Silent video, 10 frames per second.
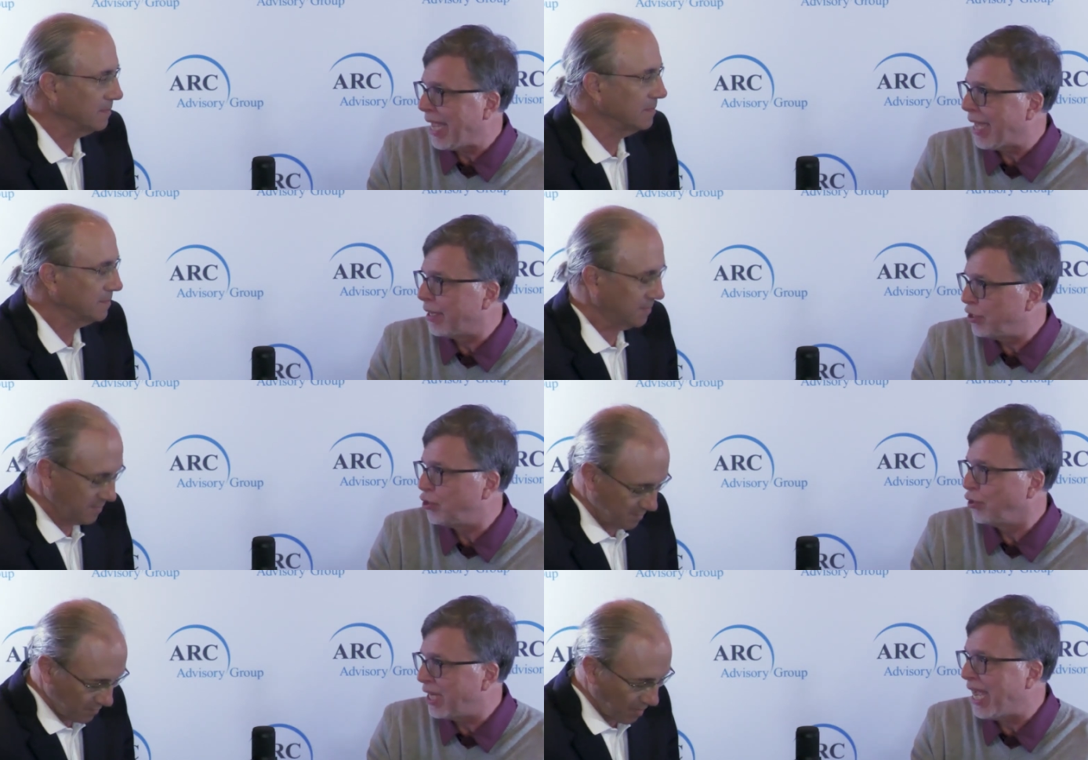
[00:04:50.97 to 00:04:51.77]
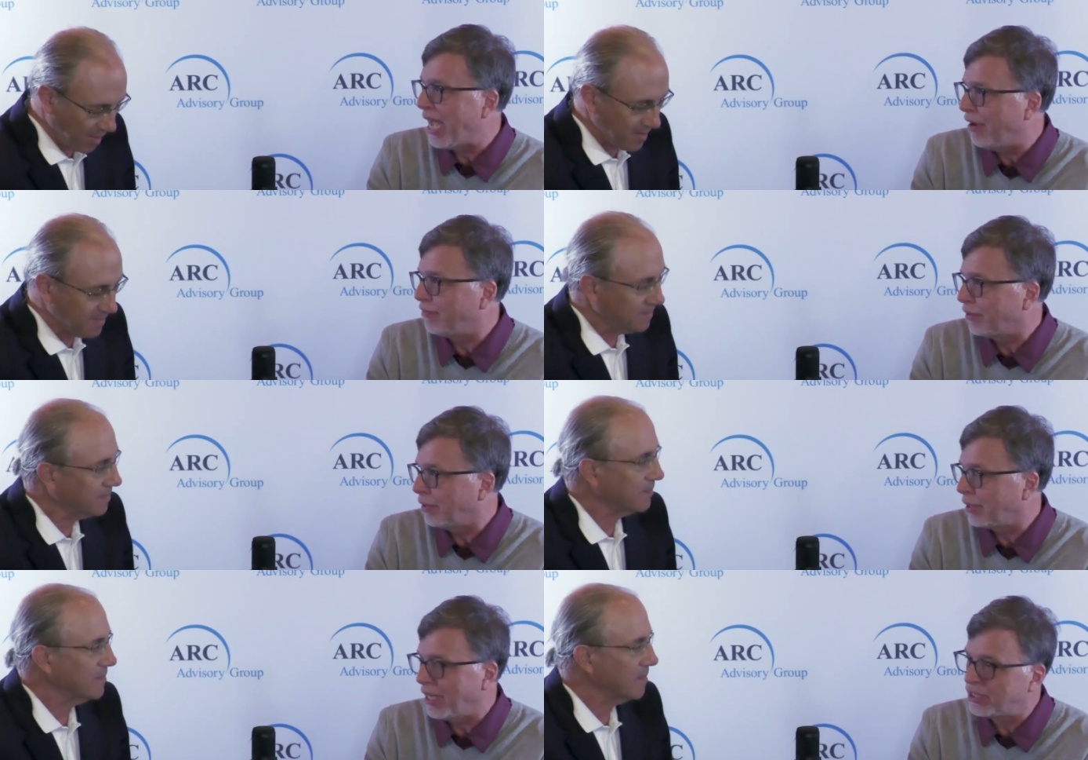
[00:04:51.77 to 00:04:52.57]
Speaker 1: can and should have.
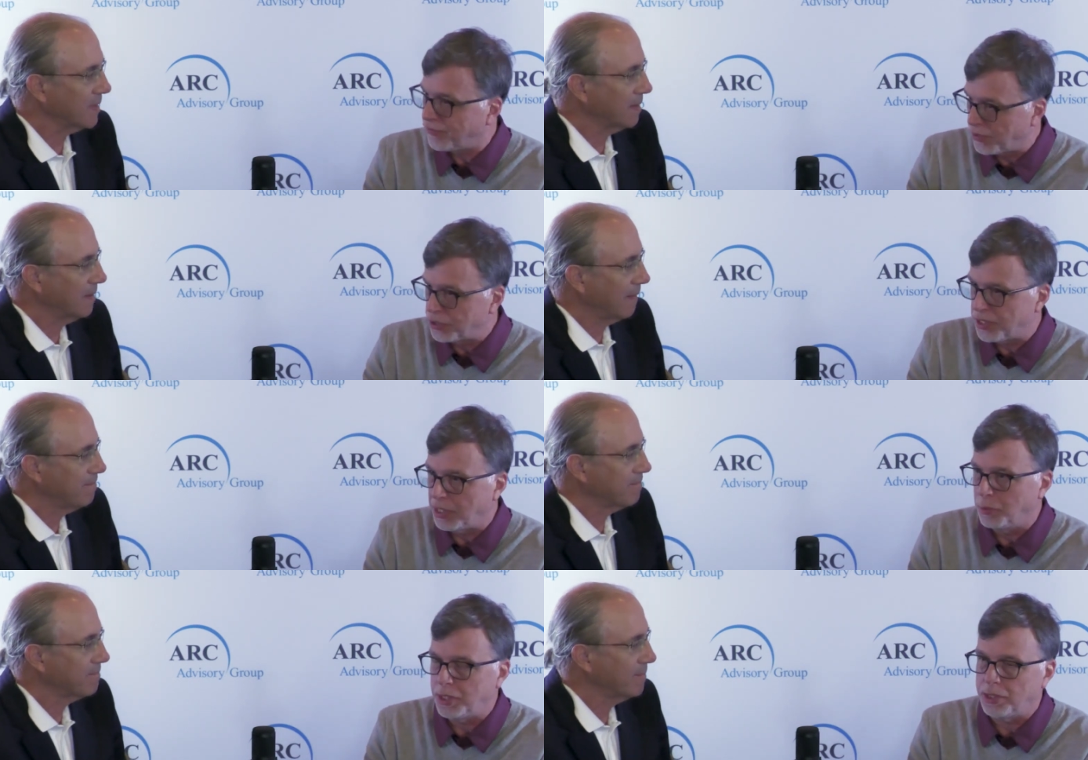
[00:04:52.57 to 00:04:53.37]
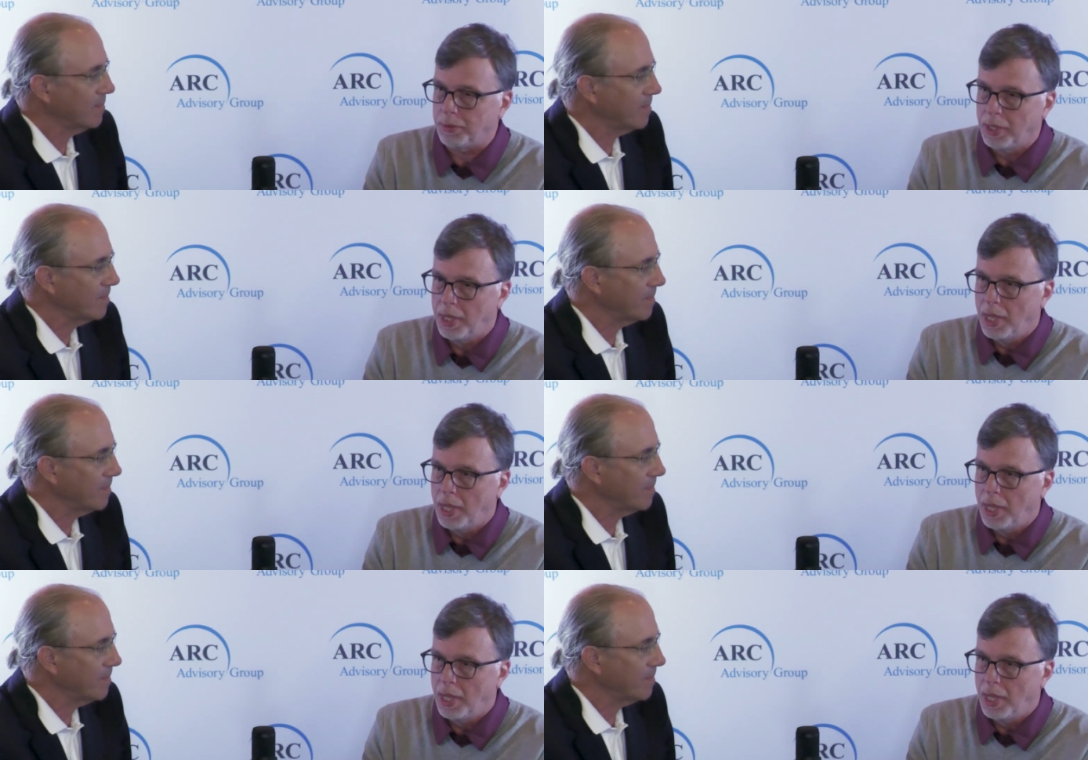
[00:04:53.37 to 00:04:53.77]
Okay. That's the first thing we do.